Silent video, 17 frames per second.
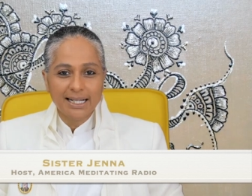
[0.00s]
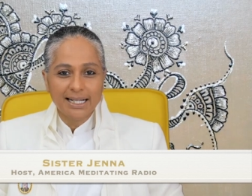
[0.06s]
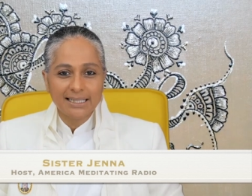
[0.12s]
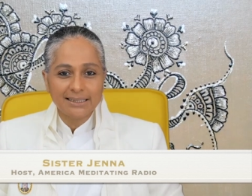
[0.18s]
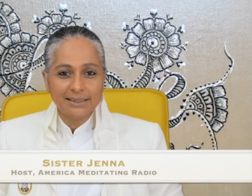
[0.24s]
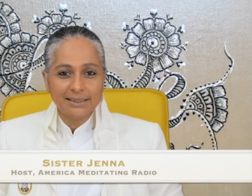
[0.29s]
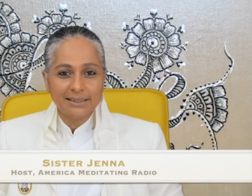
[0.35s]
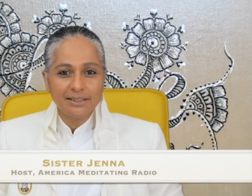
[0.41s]

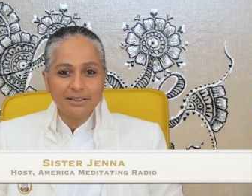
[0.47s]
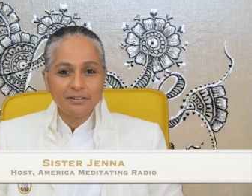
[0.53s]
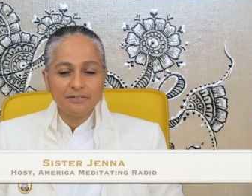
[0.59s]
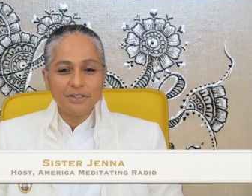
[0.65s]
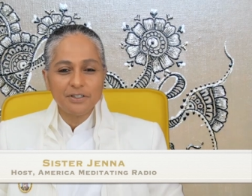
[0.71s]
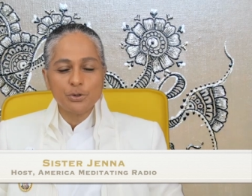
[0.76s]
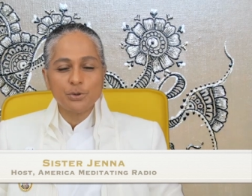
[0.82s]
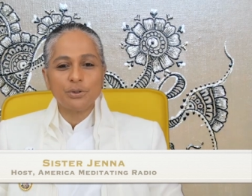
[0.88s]
As an
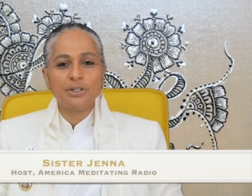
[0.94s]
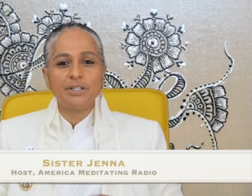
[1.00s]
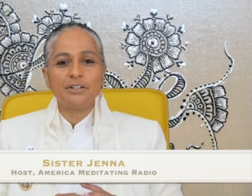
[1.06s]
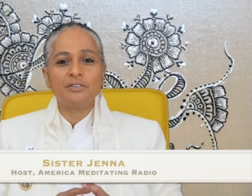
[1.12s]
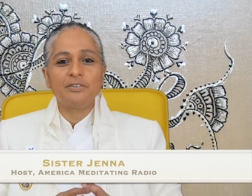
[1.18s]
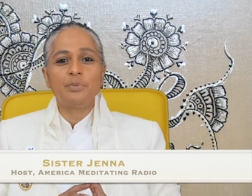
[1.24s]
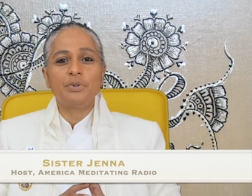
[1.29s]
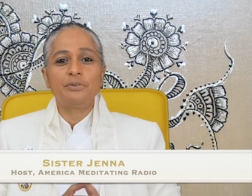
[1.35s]
individual
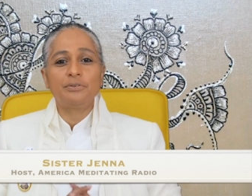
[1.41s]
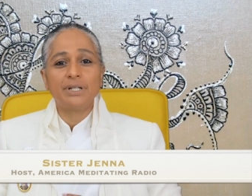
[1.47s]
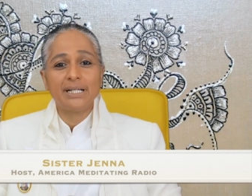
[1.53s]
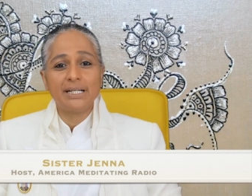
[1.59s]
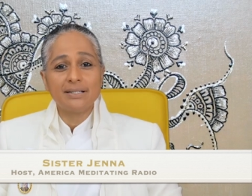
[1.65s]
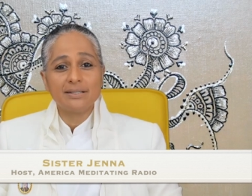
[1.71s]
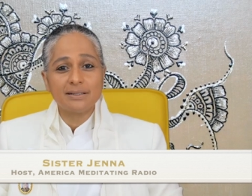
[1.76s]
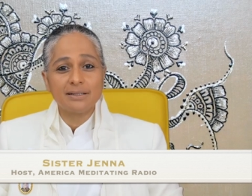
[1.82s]
that have been
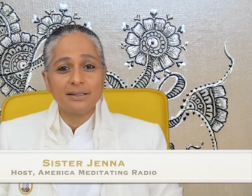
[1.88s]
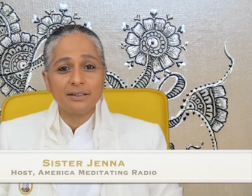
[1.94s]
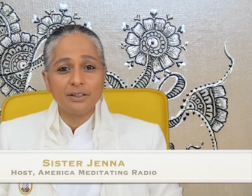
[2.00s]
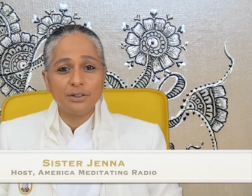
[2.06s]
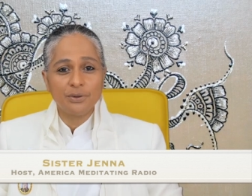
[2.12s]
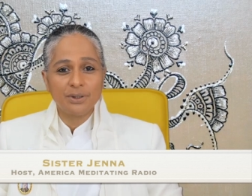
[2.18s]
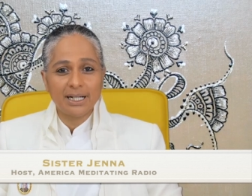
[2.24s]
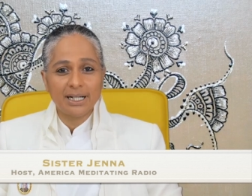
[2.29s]
raised in
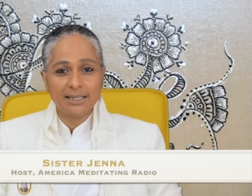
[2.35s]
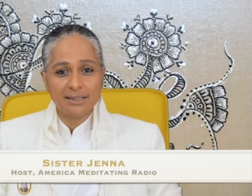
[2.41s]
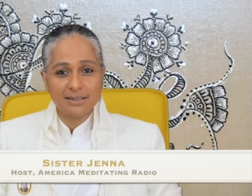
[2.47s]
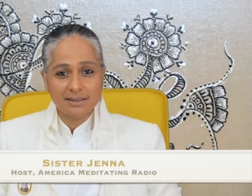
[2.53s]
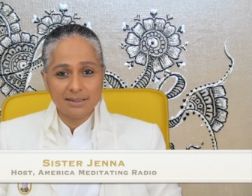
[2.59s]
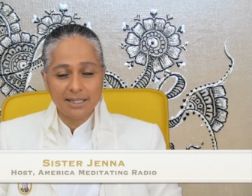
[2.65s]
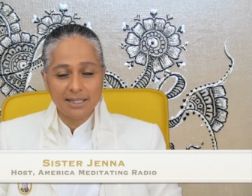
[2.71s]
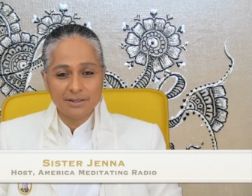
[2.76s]
the United
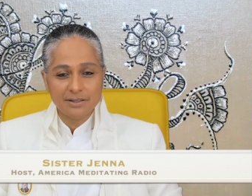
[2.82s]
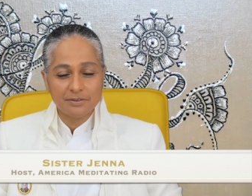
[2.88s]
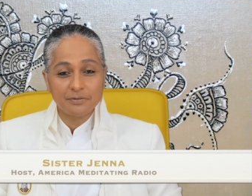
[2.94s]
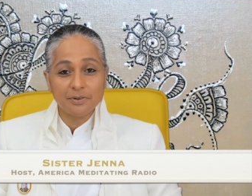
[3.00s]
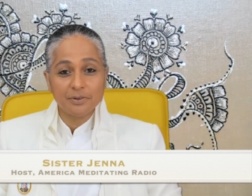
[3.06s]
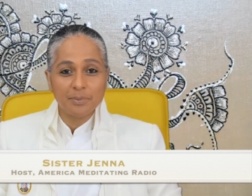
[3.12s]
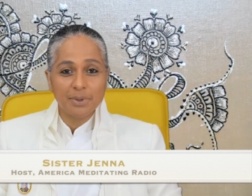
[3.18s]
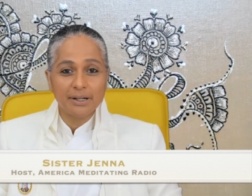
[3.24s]
States
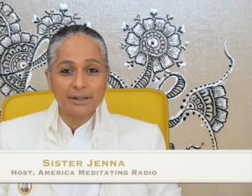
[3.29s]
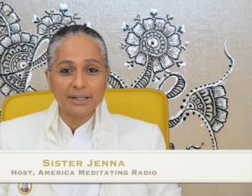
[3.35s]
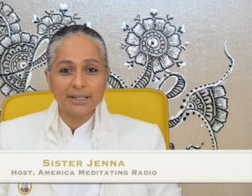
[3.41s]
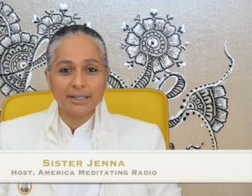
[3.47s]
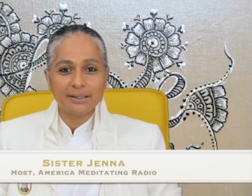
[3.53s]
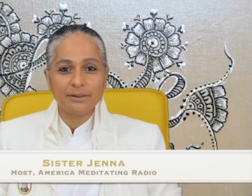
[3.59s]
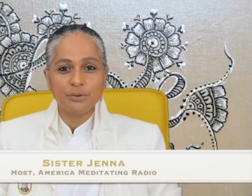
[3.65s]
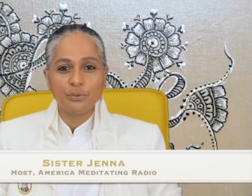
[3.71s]
of
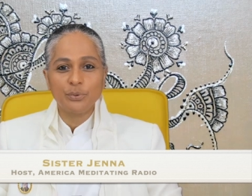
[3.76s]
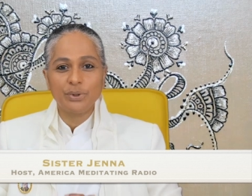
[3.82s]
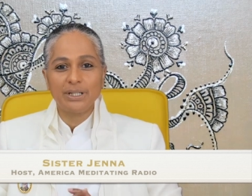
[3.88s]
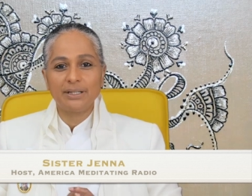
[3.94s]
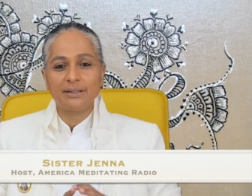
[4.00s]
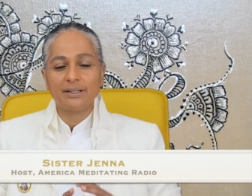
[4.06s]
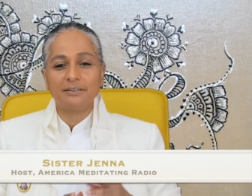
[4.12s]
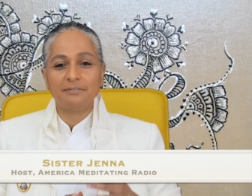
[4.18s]
America
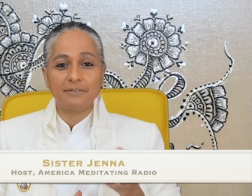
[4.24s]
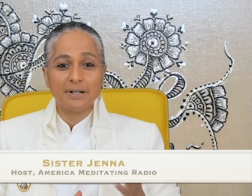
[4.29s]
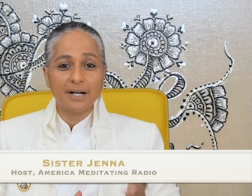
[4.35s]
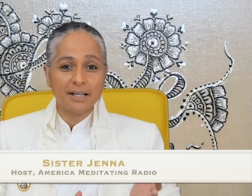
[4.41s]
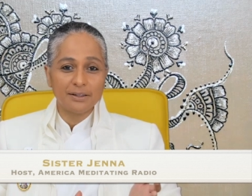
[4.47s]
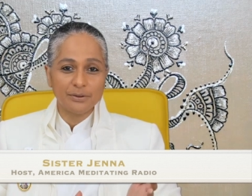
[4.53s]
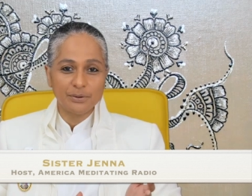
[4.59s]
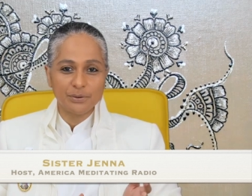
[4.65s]
with a
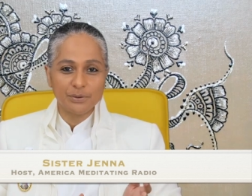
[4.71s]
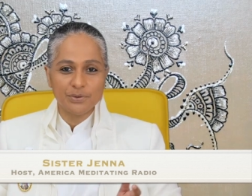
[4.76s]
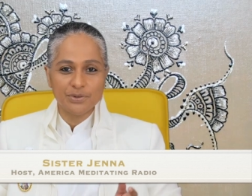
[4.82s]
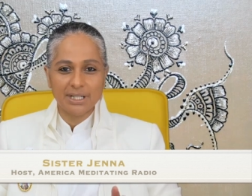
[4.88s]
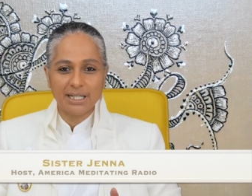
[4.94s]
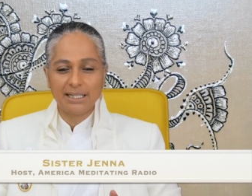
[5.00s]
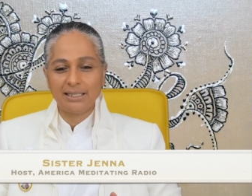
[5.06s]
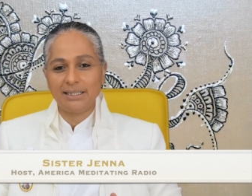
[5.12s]
father
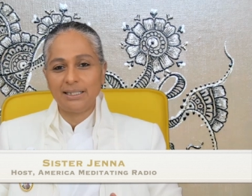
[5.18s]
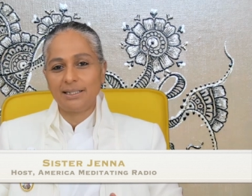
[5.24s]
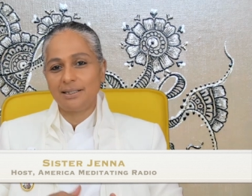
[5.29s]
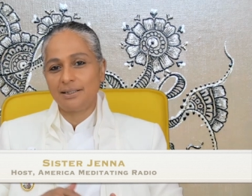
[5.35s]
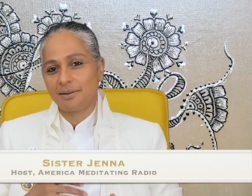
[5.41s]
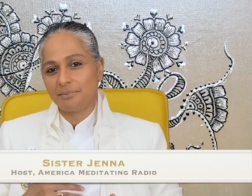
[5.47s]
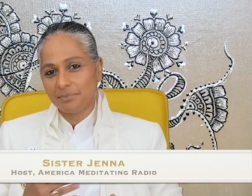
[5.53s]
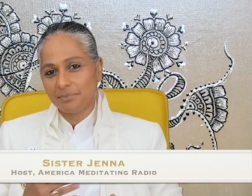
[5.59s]
who's
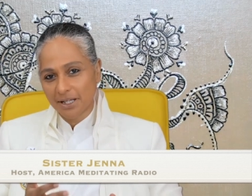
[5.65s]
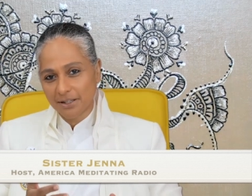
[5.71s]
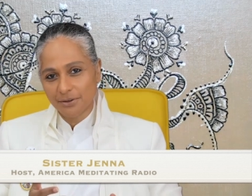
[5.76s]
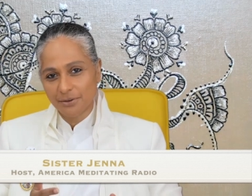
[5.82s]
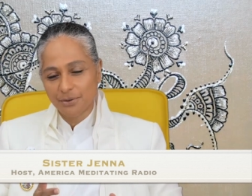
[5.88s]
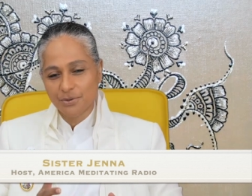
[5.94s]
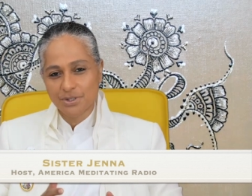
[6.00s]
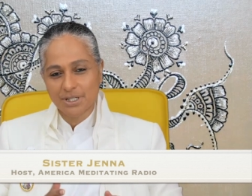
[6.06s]
Indian and a
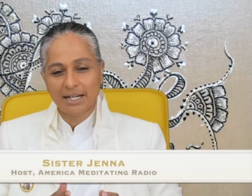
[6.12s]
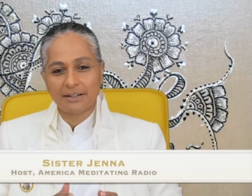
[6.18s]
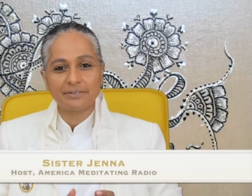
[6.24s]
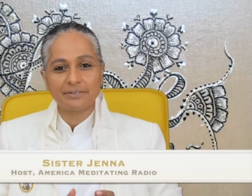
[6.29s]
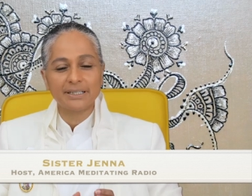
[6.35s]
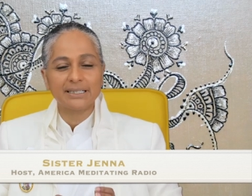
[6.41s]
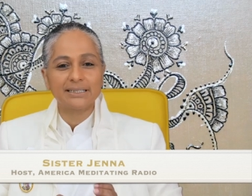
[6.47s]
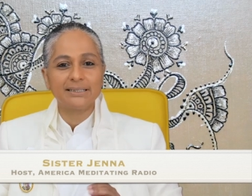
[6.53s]
mother who's
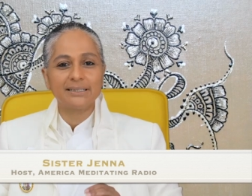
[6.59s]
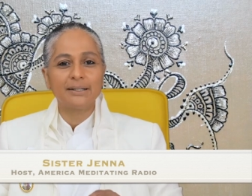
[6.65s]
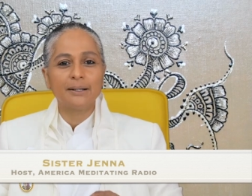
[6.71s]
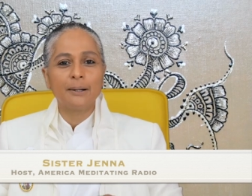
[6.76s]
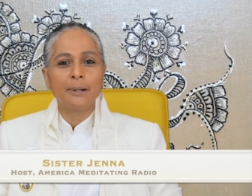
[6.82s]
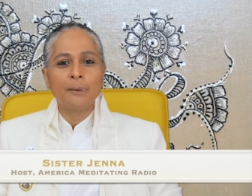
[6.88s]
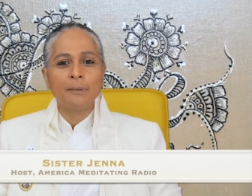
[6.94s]
African,